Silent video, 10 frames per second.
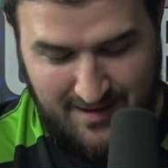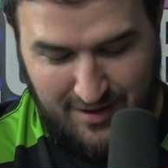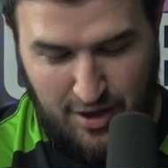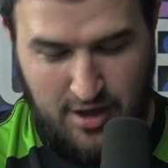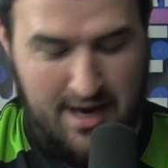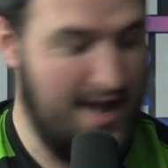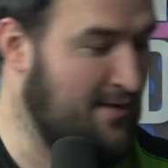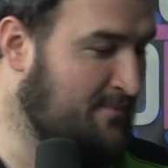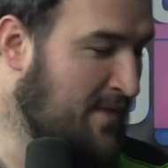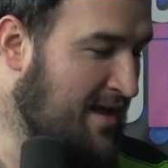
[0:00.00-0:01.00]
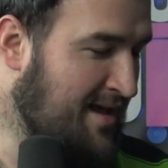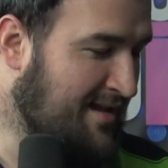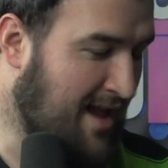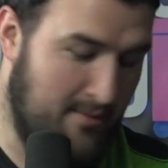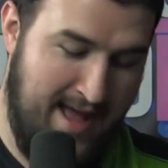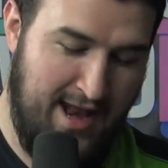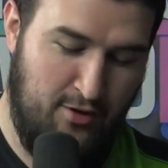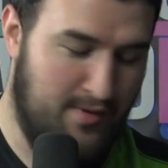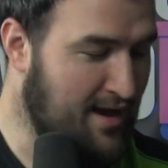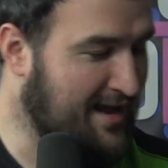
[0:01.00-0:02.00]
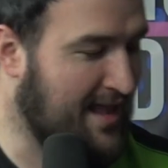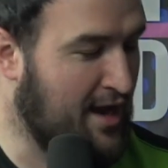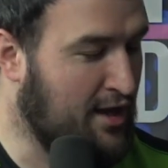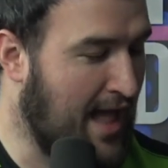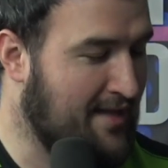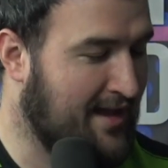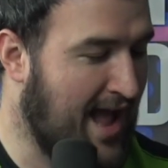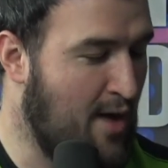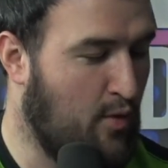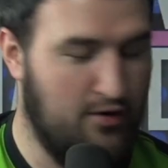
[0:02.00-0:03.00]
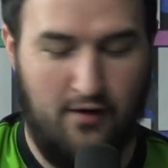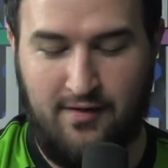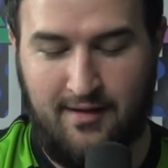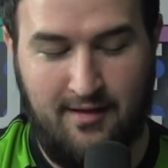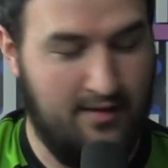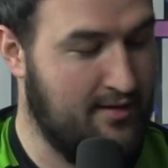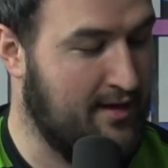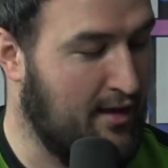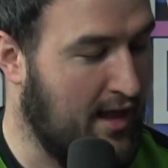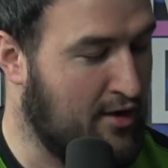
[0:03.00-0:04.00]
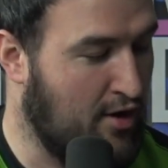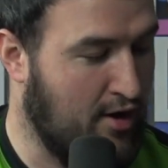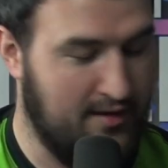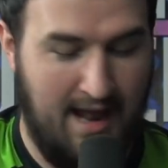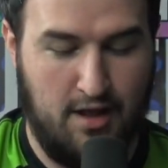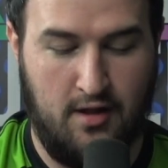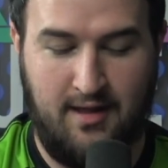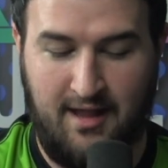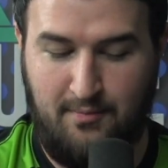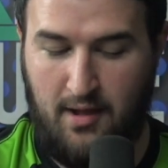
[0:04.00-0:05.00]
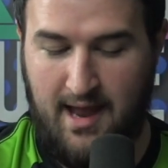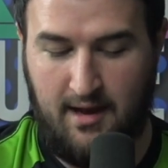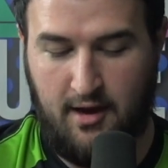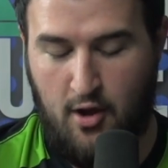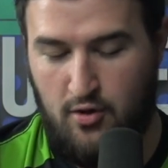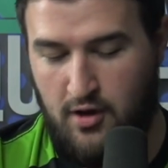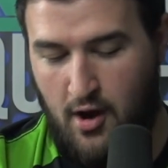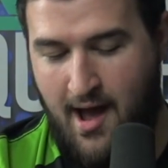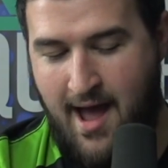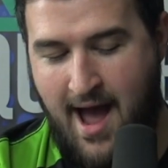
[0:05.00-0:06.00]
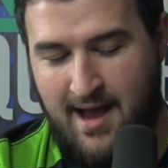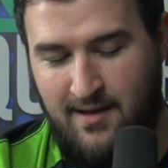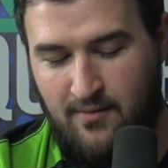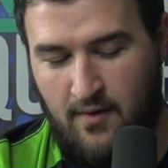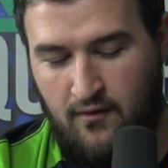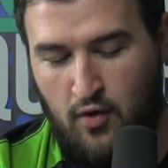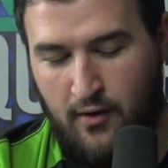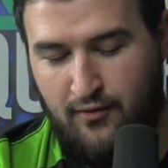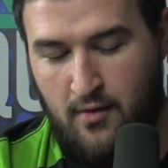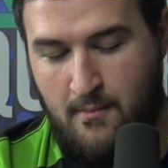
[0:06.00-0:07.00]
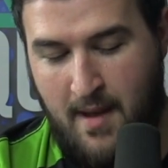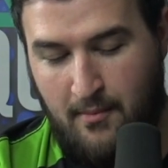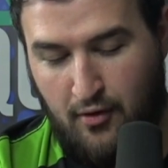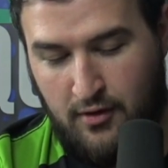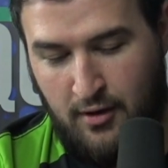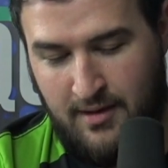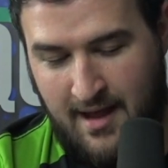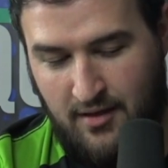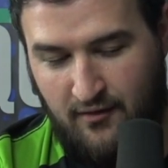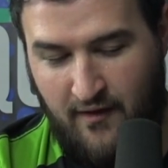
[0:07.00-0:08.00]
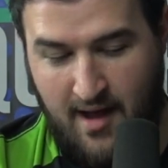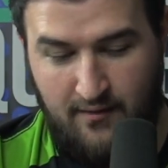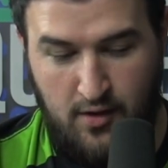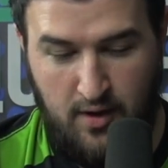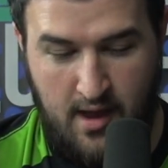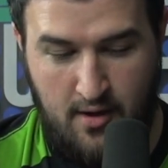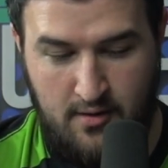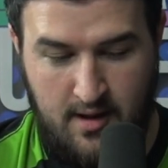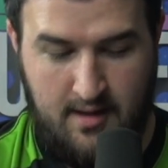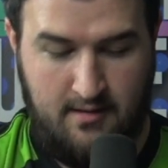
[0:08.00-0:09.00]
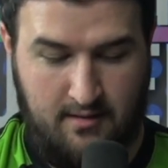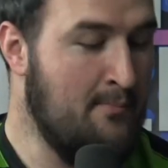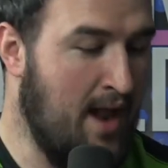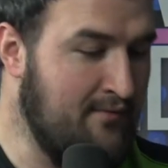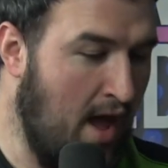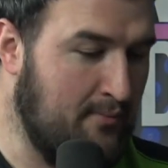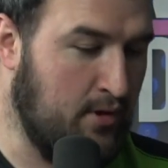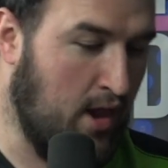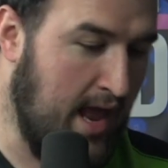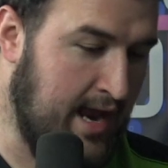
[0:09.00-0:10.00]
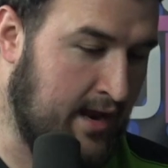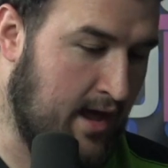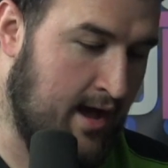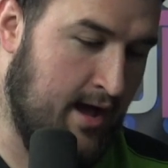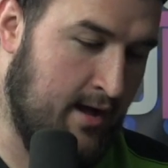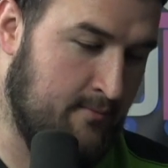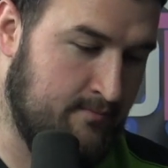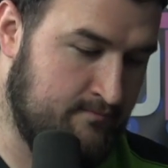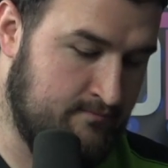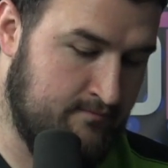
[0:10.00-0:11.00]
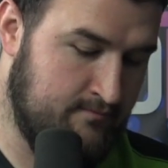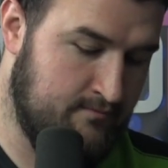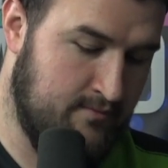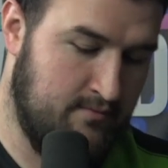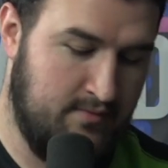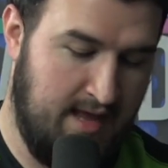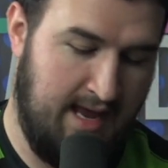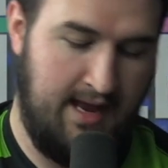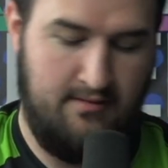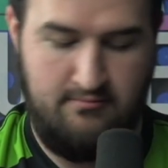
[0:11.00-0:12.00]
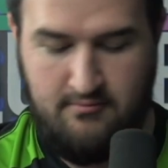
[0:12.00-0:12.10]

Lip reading: Look at him. Now, Maneater Bug is a classic. I wonder if this is still a card that actually sees play in GOAT. You know, I of course remember 2005 Yu-Gi-Oh, but I've not played the